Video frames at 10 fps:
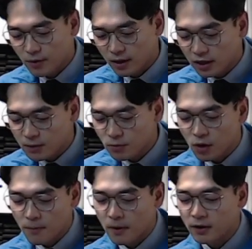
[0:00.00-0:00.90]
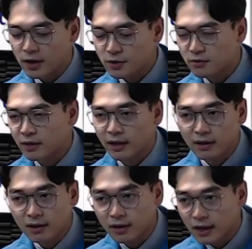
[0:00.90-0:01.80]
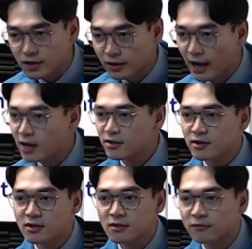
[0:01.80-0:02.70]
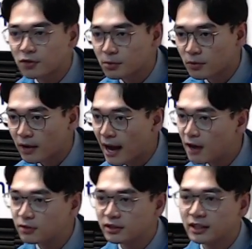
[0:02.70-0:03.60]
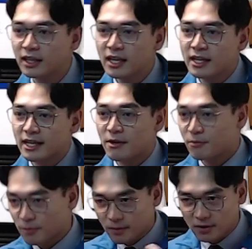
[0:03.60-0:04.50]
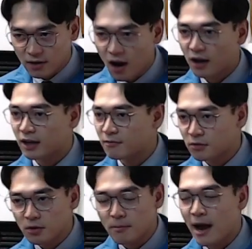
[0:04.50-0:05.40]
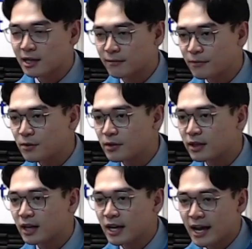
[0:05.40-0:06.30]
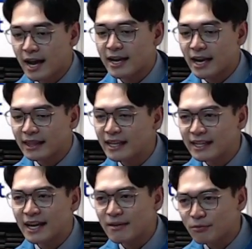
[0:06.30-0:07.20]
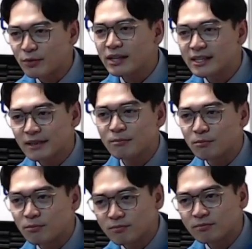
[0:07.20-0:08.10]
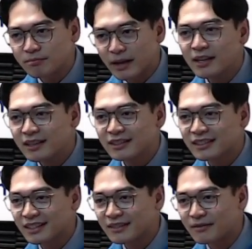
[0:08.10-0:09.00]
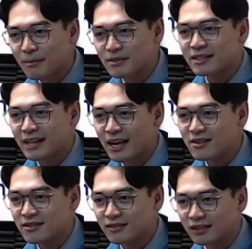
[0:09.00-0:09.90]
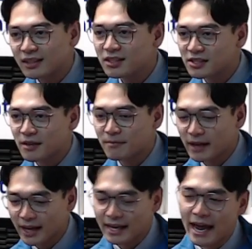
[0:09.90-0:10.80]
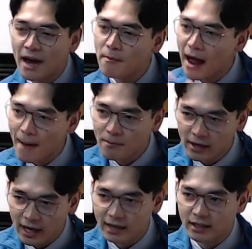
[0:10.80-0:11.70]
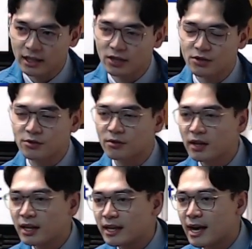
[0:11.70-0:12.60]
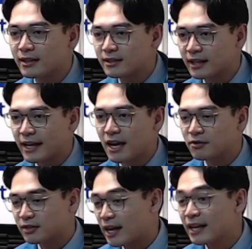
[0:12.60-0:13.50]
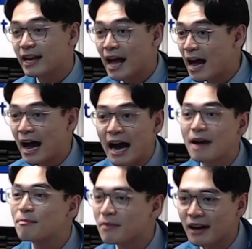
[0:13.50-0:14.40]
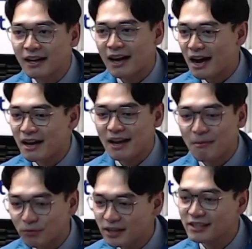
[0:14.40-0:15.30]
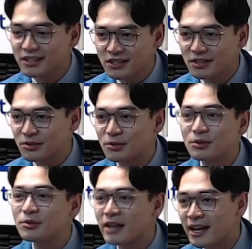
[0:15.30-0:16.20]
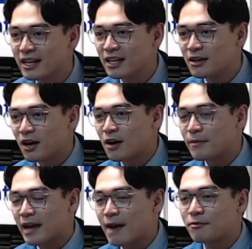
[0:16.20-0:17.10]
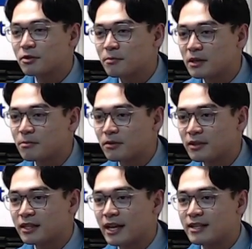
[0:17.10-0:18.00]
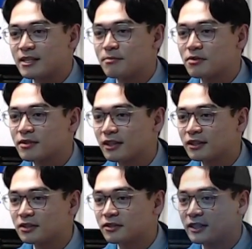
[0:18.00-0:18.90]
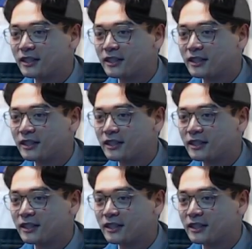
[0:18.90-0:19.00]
learned more about issue like education, affordable housing that we've been talking for the past few years. And I think that we need some better representation and leadership that can help advocate that issue at the State House. And I'm running this year to do that on behalf of the people in the 18 Middlesex district.